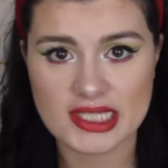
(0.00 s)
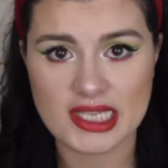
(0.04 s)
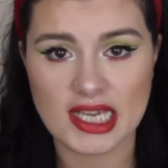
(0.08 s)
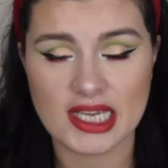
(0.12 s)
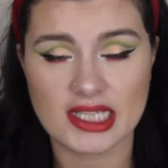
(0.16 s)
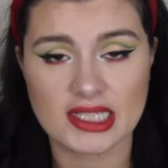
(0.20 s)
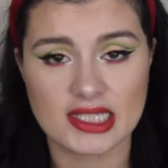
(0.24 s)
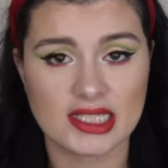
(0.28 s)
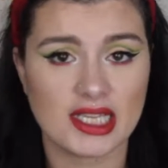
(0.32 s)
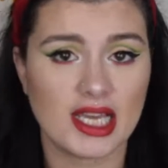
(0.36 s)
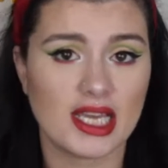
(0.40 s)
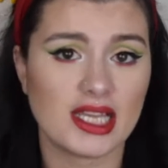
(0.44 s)

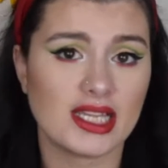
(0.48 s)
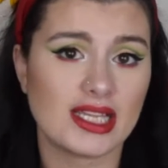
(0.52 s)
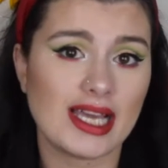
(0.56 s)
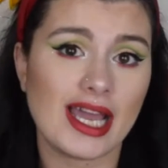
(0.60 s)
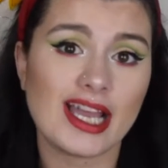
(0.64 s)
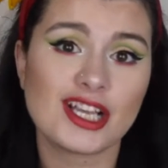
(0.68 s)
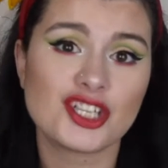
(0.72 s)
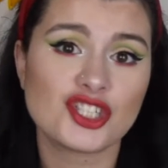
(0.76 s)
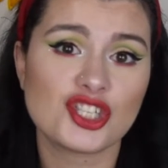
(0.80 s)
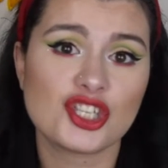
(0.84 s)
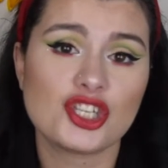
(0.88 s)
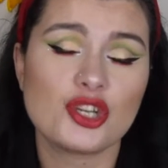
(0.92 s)
and
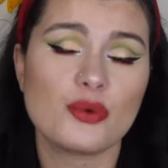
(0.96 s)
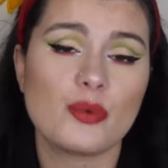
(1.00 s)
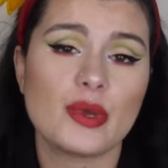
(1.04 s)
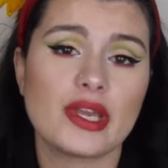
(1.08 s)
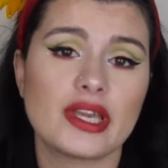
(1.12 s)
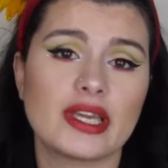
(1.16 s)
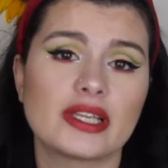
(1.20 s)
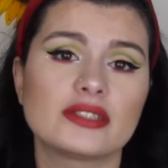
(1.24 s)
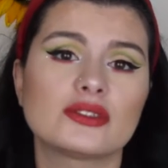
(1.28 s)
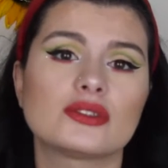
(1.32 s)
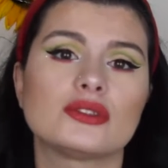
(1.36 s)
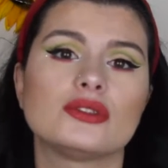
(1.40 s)
actually we
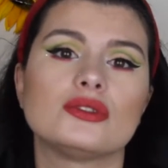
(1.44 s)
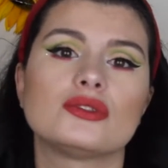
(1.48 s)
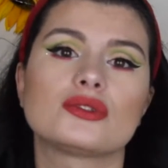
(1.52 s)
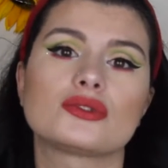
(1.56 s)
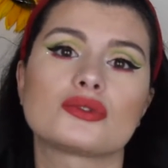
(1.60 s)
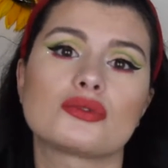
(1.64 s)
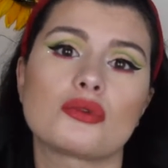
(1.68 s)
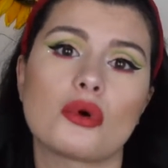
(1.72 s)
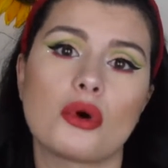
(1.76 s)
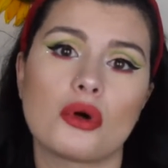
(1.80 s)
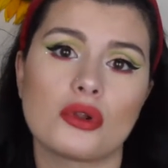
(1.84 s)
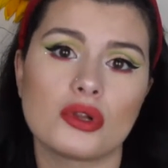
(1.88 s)
can
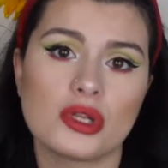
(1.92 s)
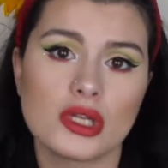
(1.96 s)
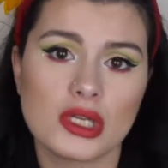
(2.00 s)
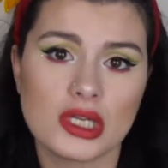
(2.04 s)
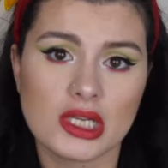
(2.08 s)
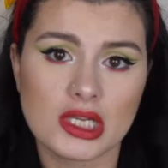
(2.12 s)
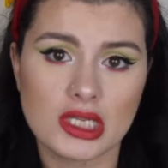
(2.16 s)
control